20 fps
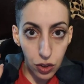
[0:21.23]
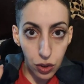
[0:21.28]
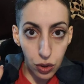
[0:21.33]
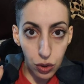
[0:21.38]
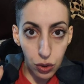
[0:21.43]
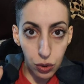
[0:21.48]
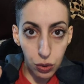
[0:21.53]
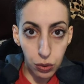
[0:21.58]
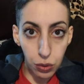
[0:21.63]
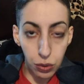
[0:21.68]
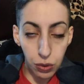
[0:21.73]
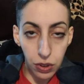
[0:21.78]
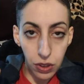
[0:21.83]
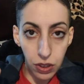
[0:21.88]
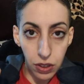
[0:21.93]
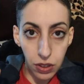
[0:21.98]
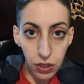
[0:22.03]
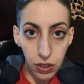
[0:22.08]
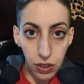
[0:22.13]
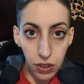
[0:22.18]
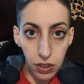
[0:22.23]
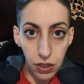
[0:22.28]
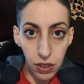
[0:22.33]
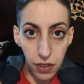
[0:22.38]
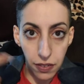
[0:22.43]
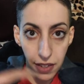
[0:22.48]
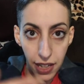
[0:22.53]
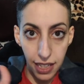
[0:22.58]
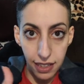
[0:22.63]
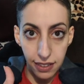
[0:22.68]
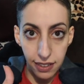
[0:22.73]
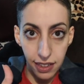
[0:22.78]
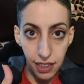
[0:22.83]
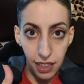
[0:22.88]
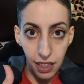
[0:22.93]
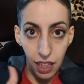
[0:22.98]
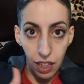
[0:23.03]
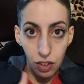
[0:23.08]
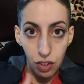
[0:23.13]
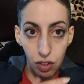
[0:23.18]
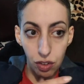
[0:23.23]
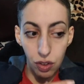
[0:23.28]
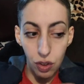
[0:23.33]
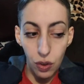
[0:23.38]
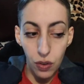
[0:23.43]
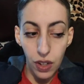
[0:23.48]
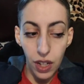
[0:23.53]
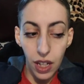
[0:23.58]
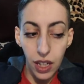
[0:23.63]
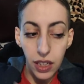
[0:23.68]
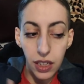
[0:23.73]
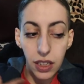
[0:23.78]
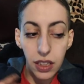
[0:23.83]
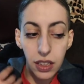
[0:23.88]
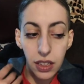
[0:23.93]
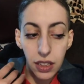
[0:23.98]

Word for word: to the vaccine. I just know that